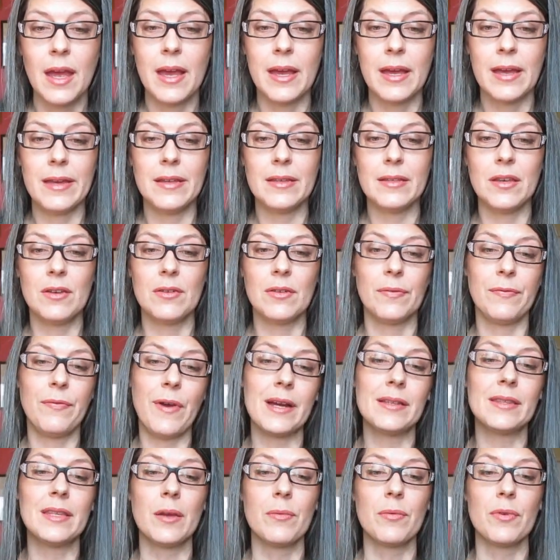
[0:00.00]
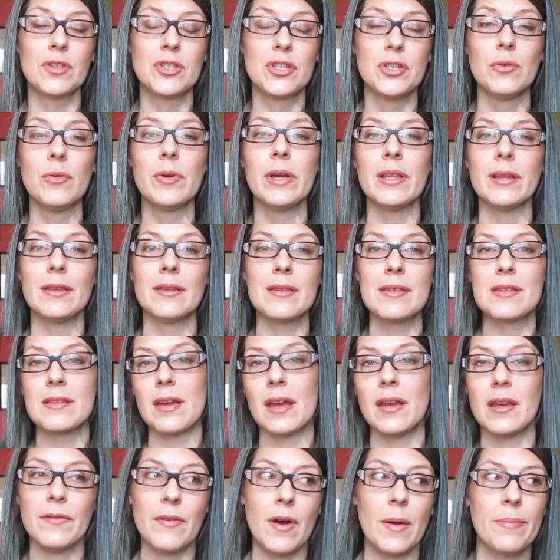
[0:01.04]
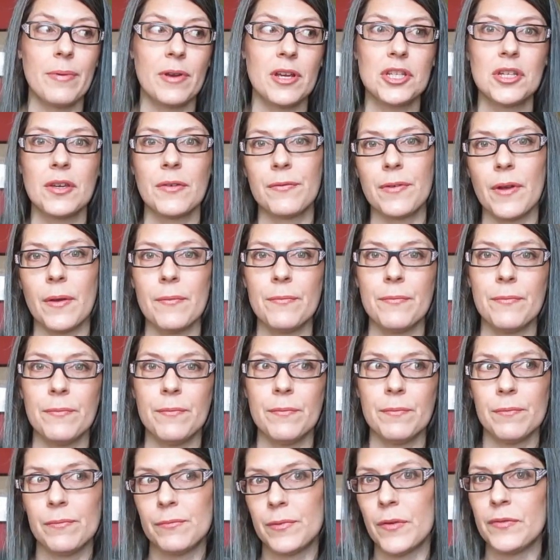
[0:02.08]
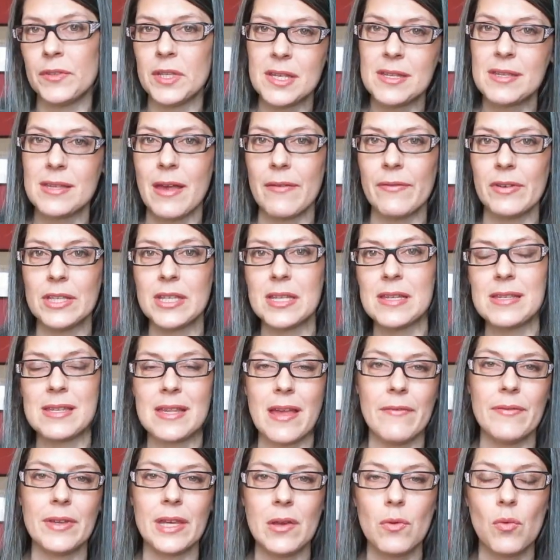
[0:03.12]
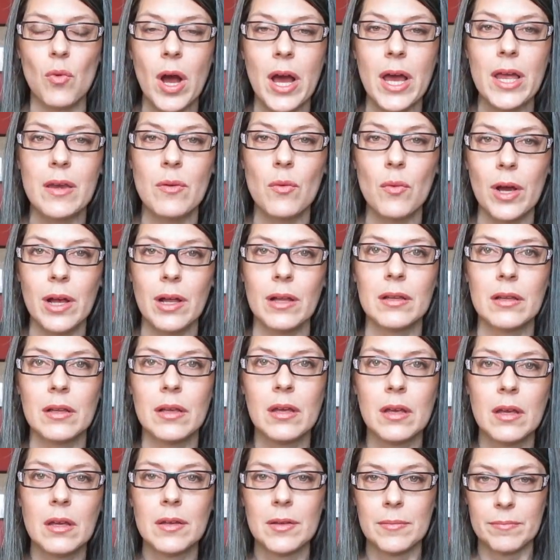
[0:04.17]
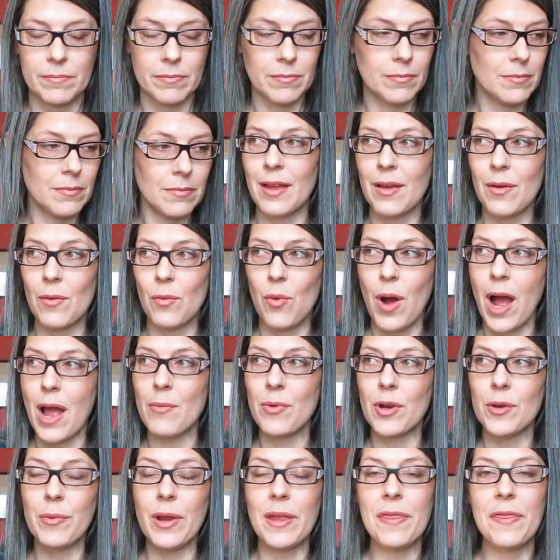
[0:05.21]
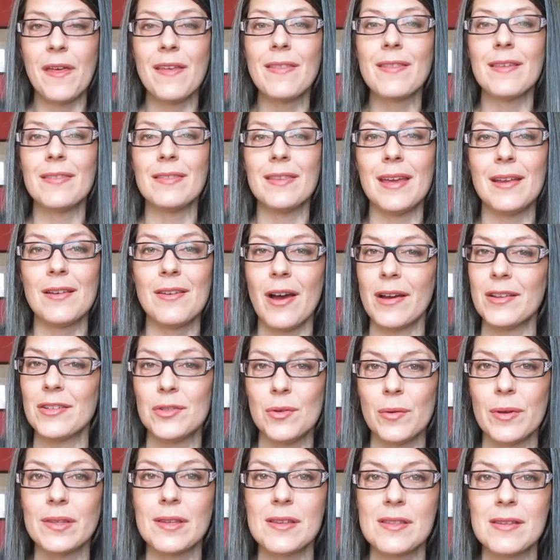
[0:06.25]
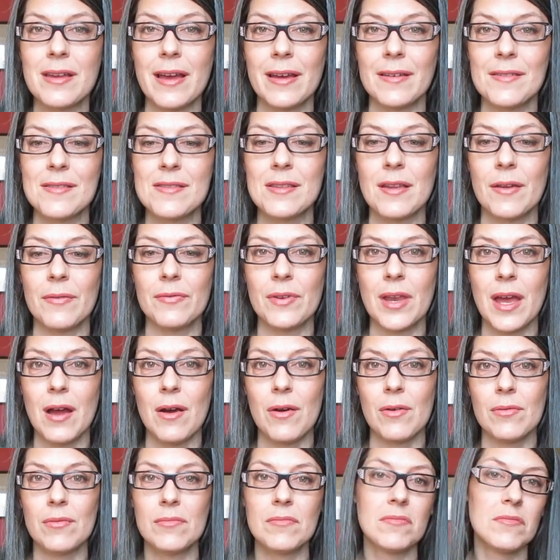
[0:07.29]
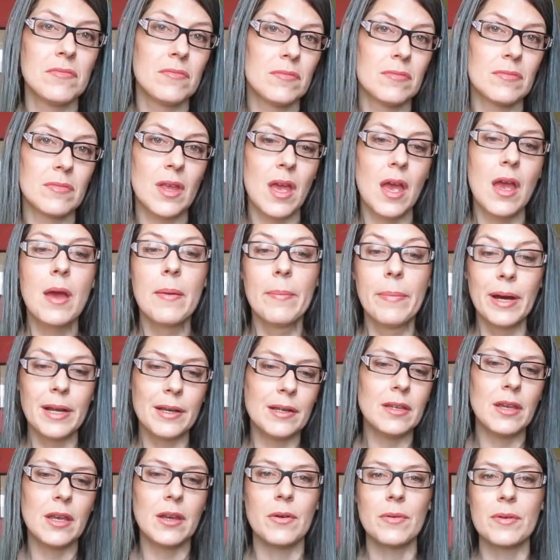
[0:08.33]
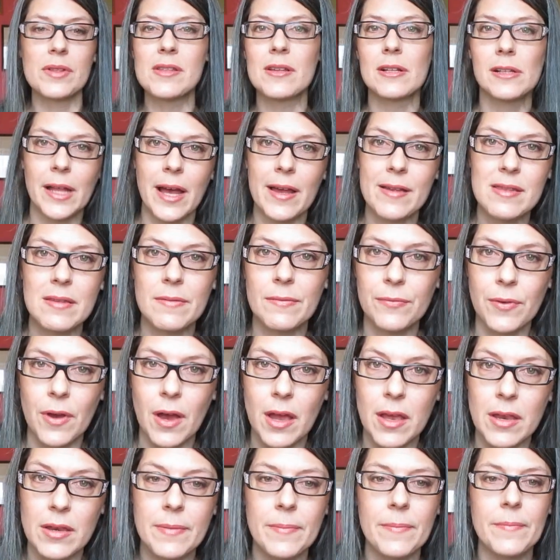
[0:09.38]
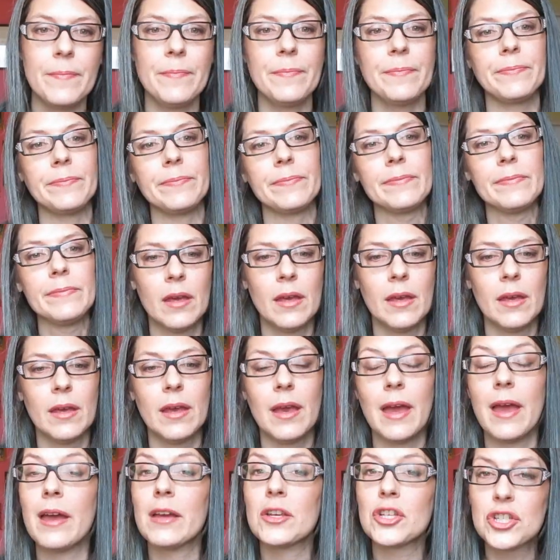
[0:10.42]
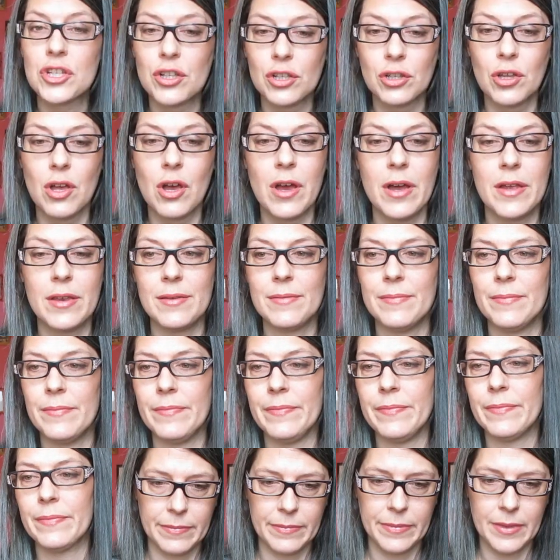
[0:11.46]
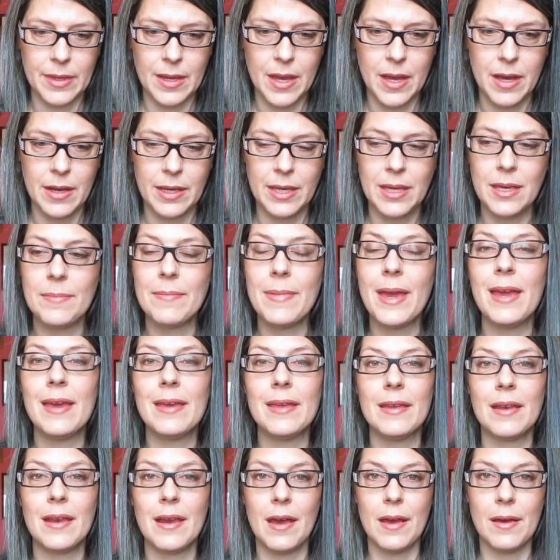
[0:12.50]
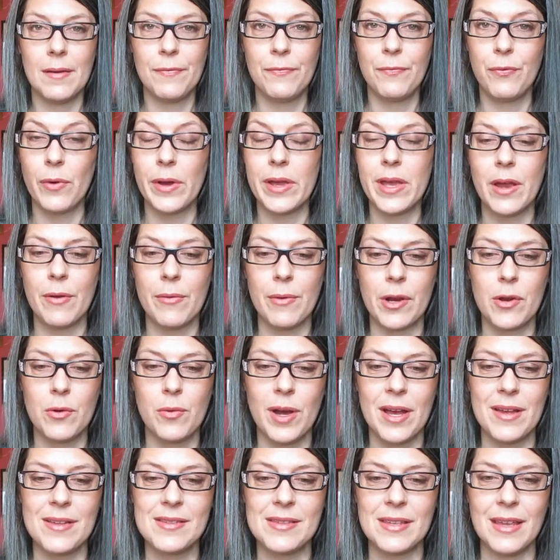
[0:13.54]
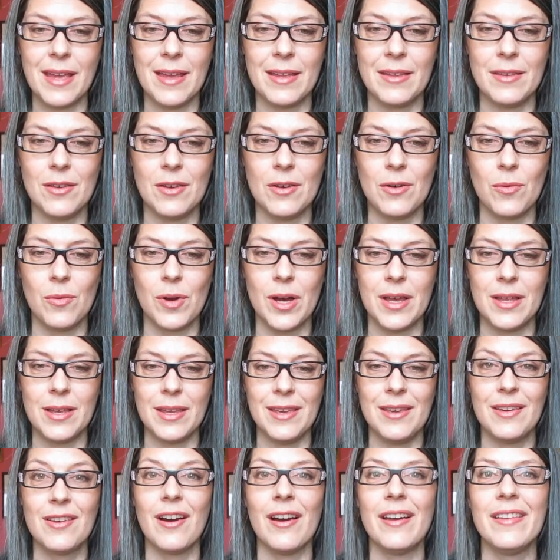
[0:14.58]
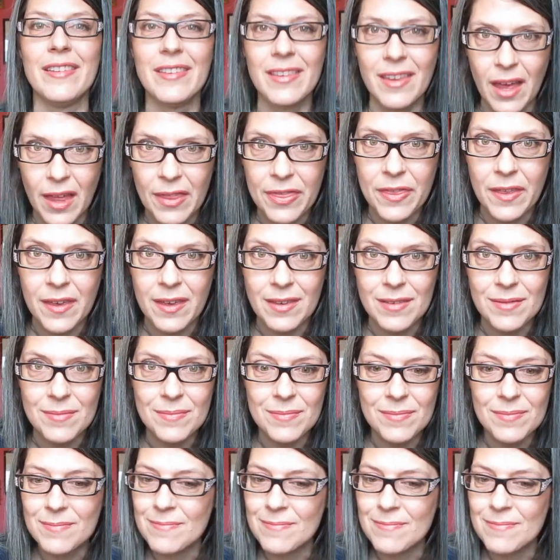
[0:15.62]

And, you know, the fact they were doing this kind of operation from 57 to 71, well, why would we think they're not doing this kind of stuff now? But, you know, it's classified. Echelon, he made a FOIA request, and you know what? He got nothing.